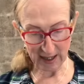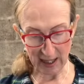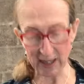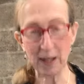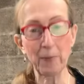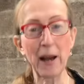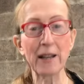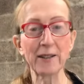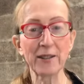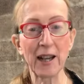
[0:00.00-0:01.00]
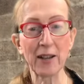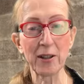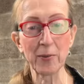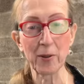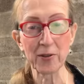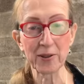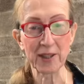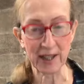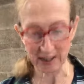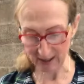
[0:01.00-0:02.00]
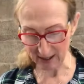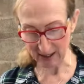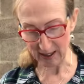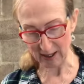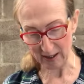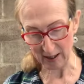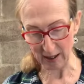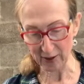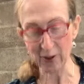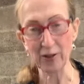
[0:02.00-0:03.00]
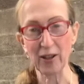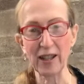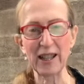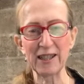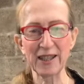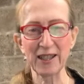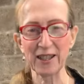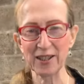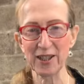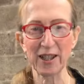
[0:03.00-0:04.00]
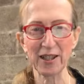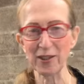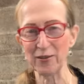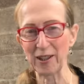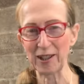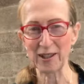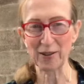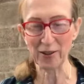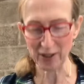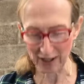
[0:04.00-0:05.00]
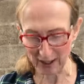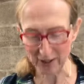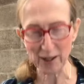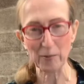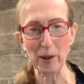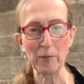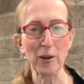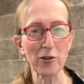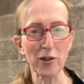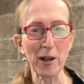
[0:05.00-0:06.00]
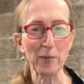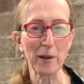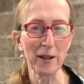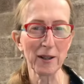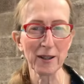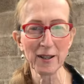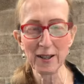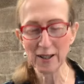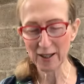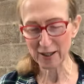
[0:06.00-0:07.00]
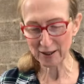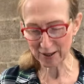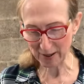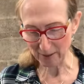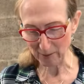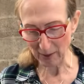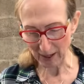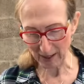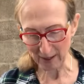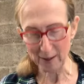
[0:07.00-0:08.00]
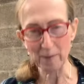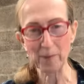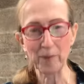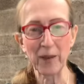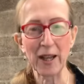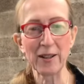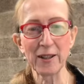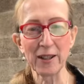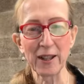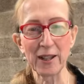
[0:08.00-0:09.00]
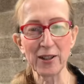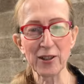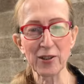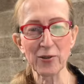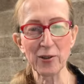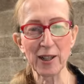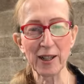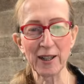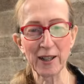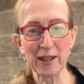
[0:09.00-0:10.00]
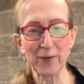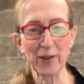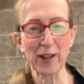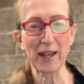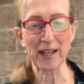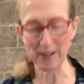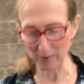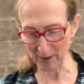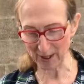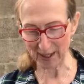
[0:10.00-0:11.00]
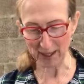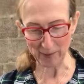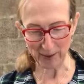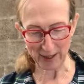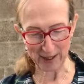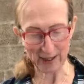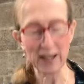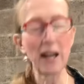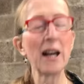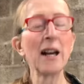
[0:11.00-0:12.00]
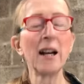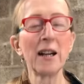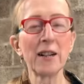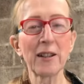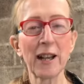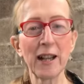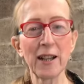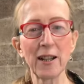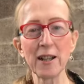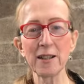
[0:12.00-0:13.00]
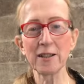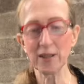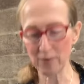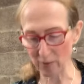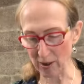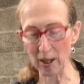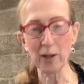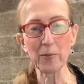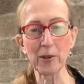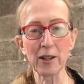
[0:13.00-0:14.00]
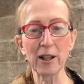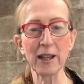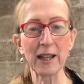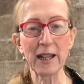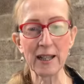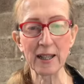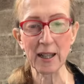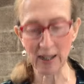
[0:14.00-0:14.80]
it depends how you want it. I do like this colour green now. I think that's going to be my trademark, is making them in this green, if I get it, metallic paint. Okay guys, well I hope you like it.